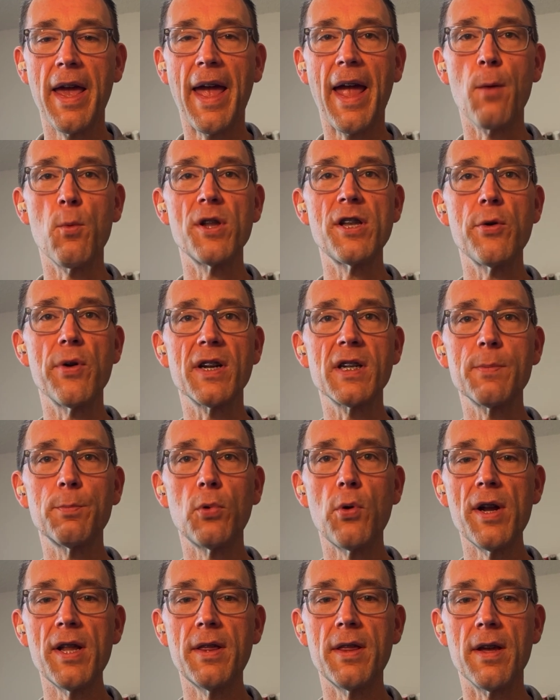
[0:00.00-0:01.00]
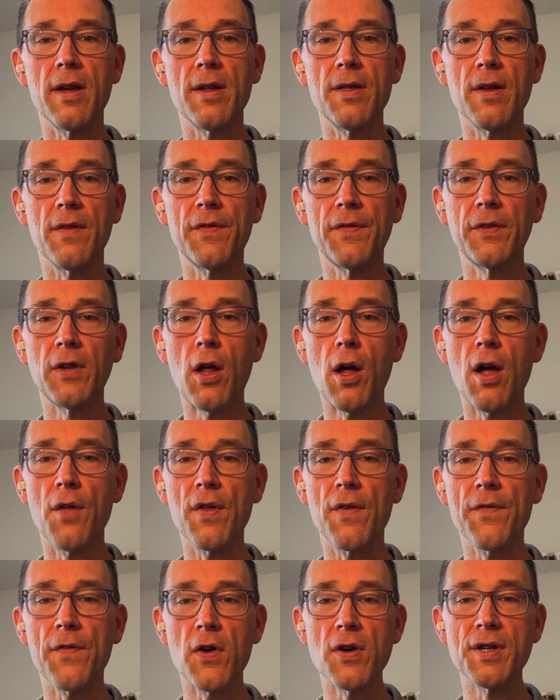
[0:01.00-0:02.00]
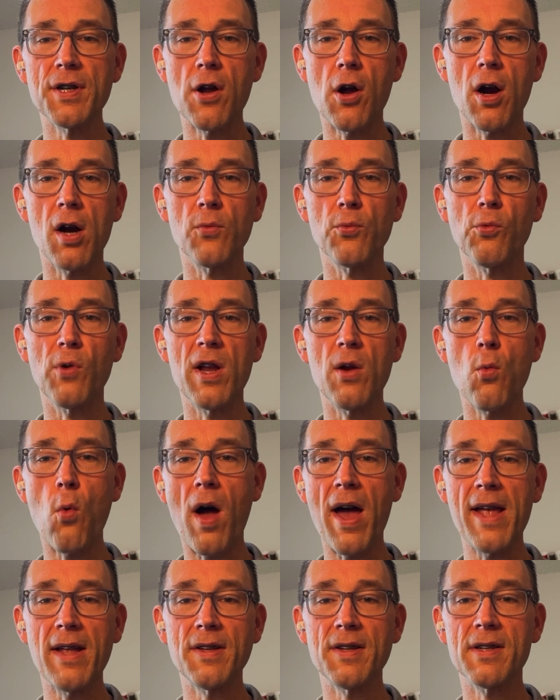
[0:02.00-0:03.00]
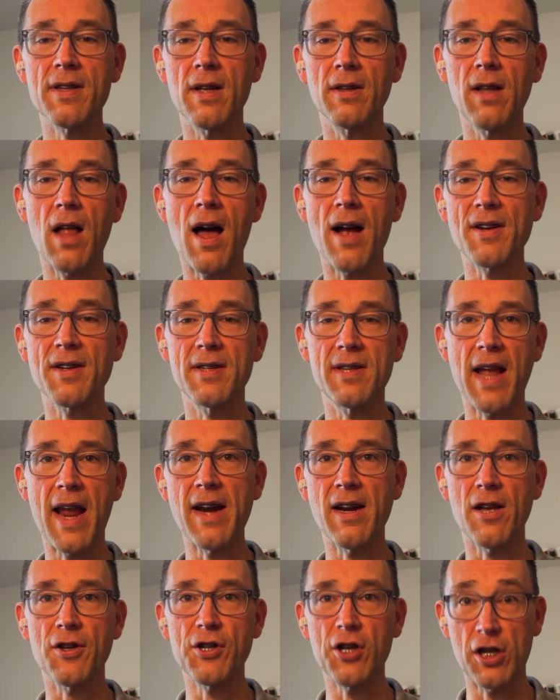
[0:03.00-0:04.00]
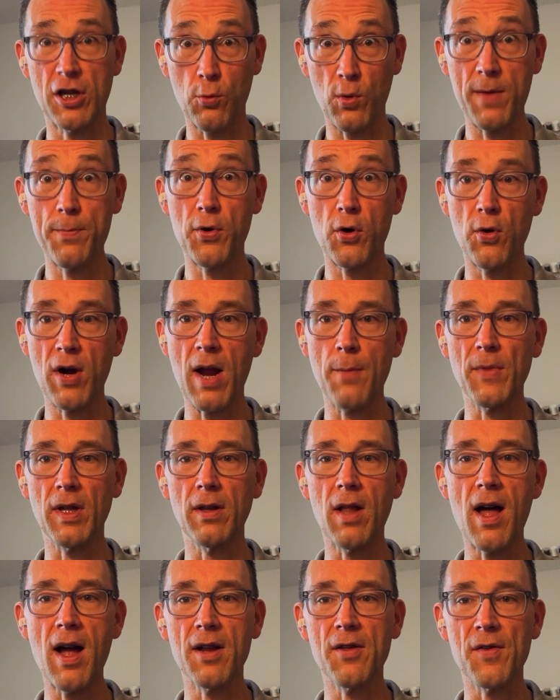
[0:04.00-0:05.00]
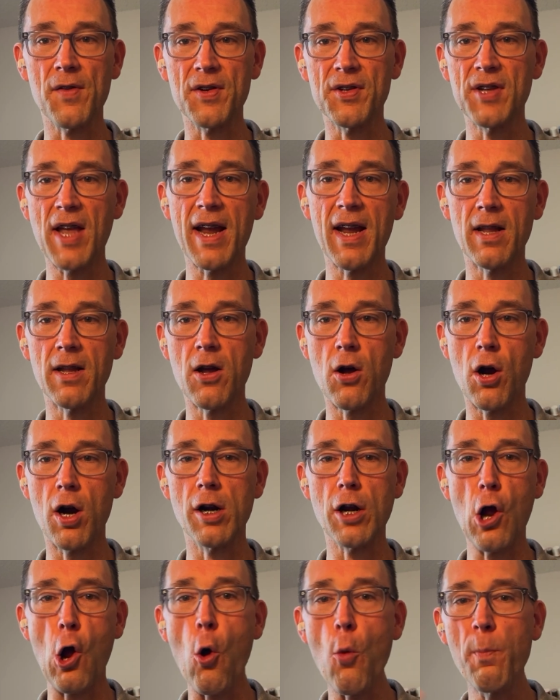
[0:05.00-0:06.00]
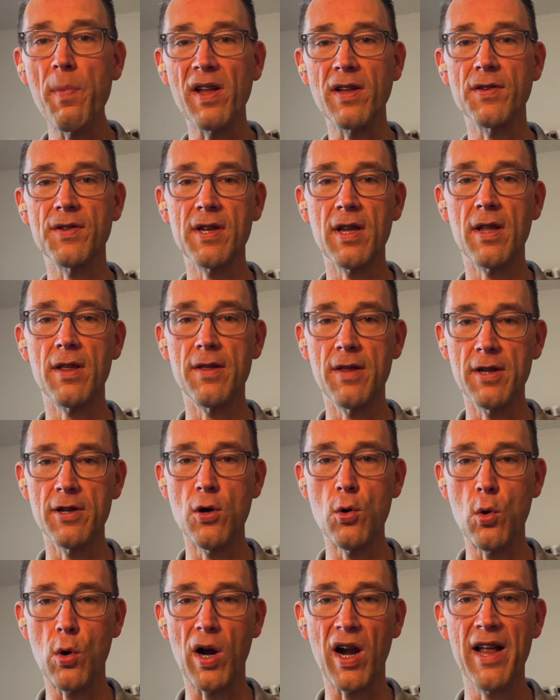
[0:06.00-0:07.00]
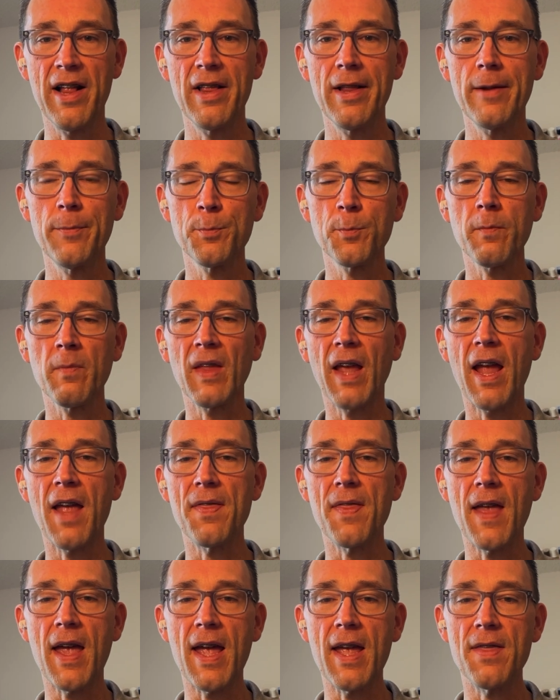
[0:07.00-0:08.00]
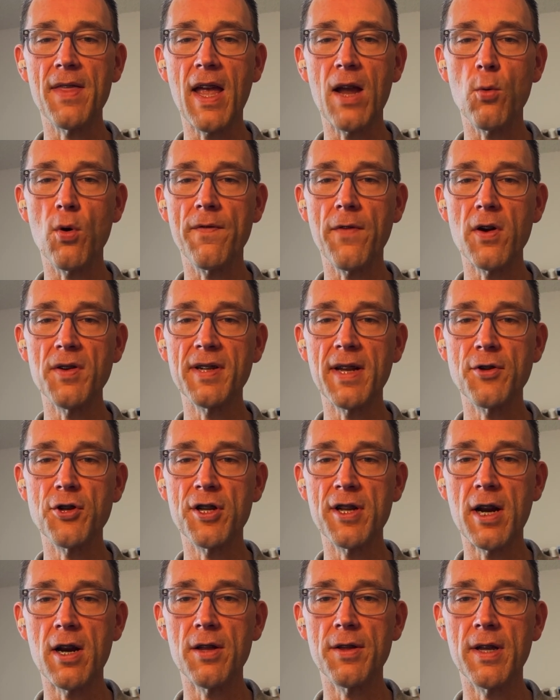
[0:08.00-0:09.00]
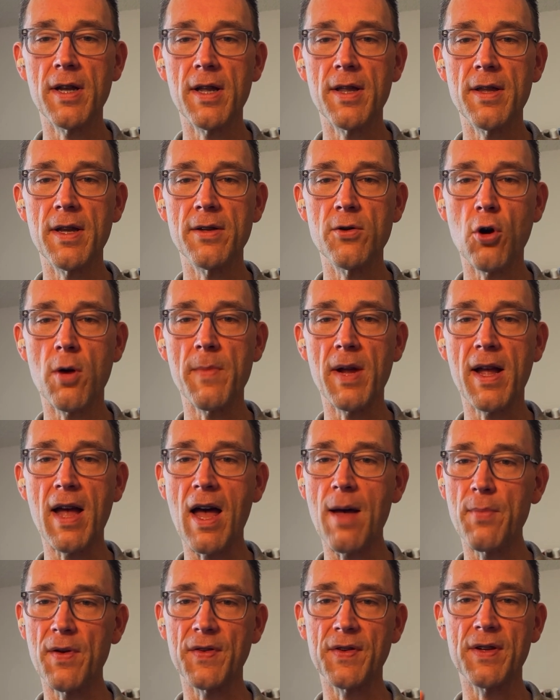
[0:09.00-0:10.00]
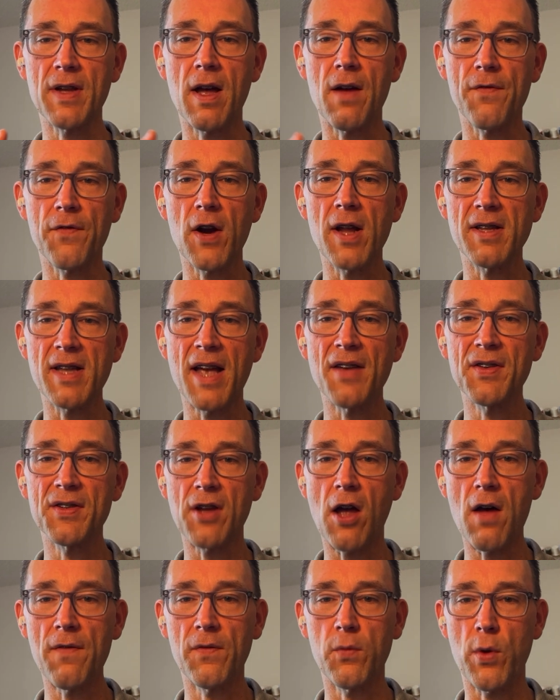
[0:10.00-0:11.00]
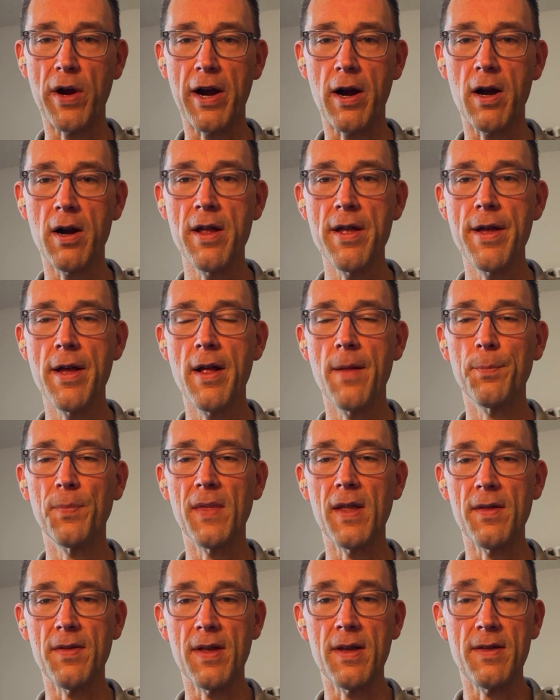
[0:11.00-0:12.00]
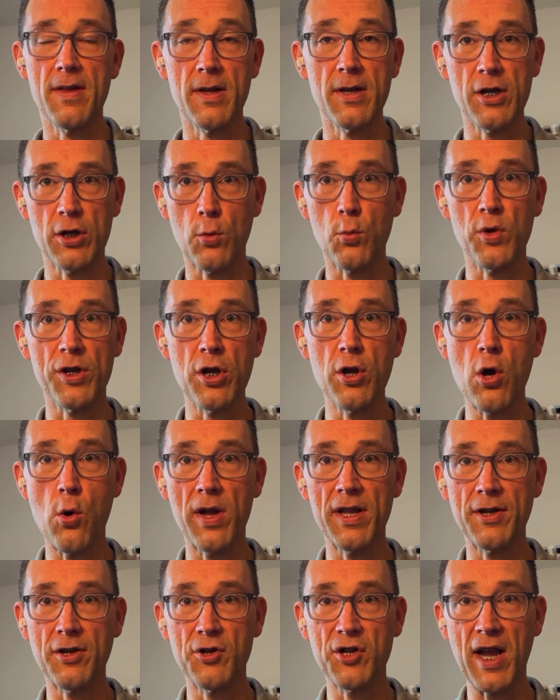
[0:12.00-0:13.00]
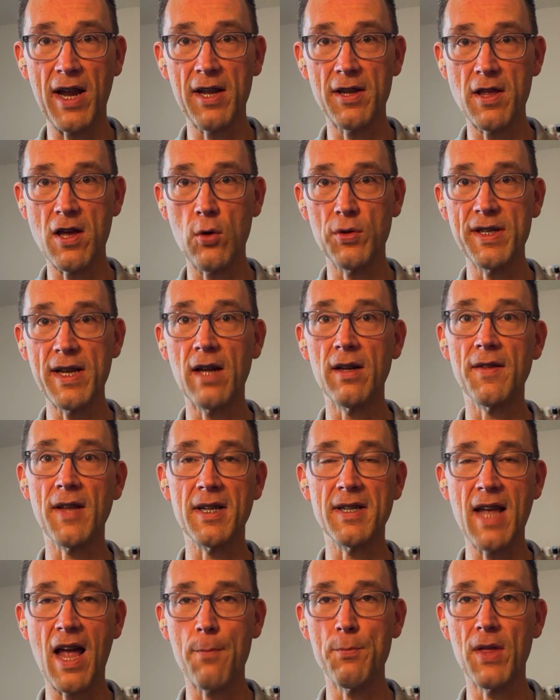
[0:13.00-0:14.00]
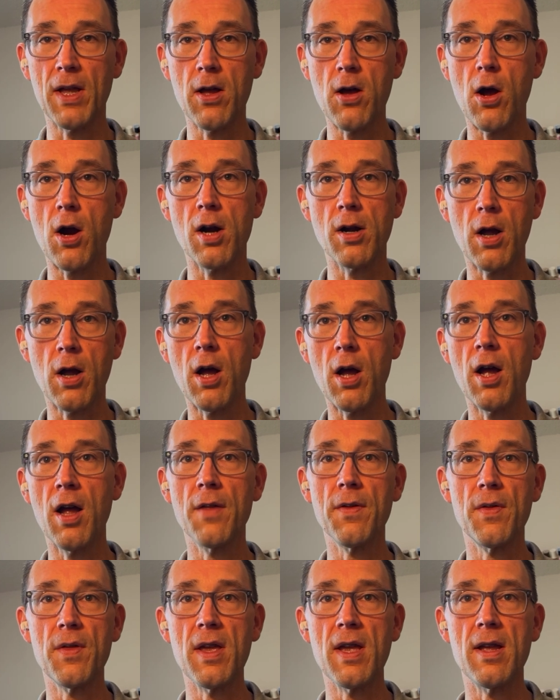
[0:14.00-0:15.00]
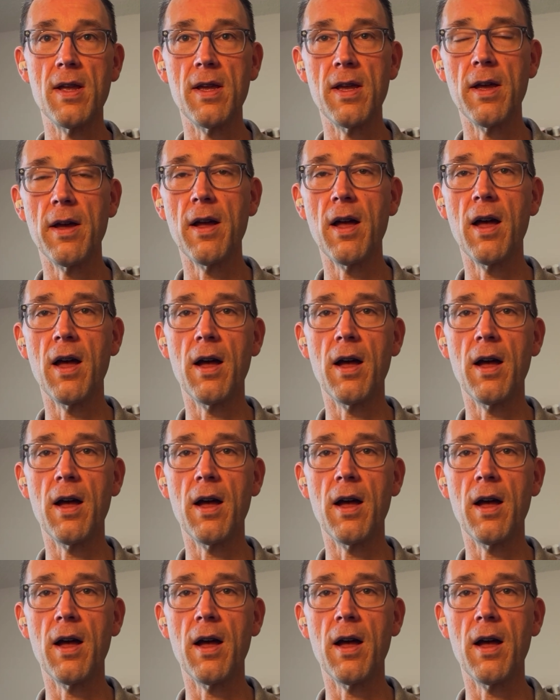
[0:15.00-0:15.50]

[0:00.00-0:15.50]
And when you exploit the flaw, the first card rewrites the lock's data, so you reprogram the lock, and the second card opens the door. And they reverse engineered the Dormacaba's front desk software. When you go in and you check into the hotel and they tap the card on the